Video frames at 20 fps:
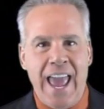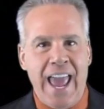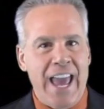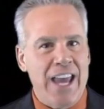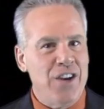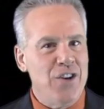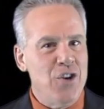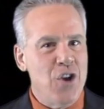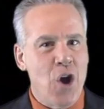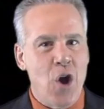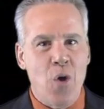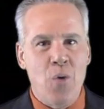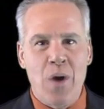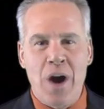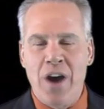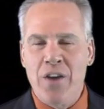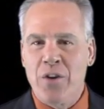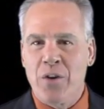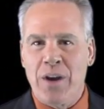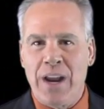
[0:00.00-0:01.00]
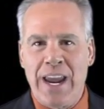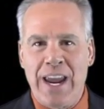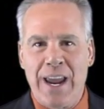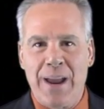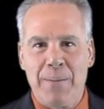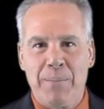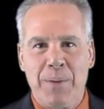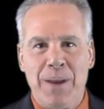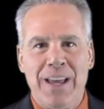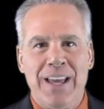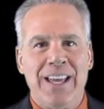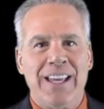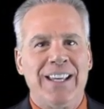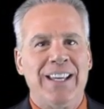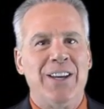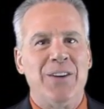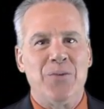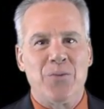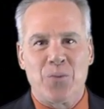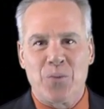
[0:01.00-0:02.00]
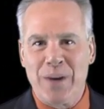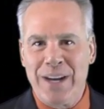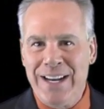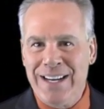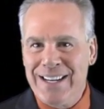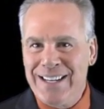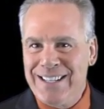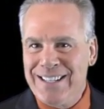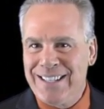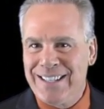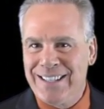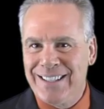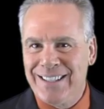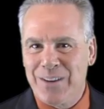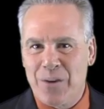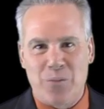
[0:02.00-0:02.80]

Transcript: and no other amp can read it,